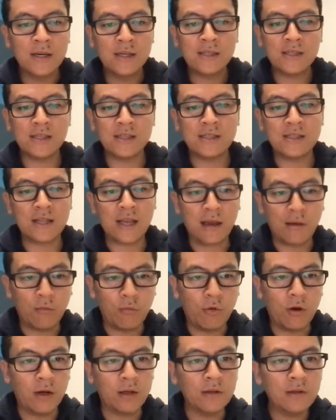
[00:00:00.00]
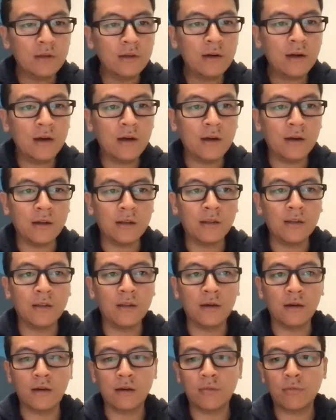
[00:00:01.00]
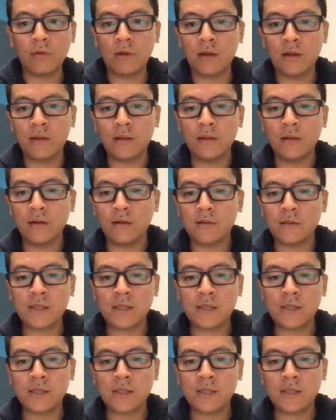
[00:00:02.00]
since day one, and the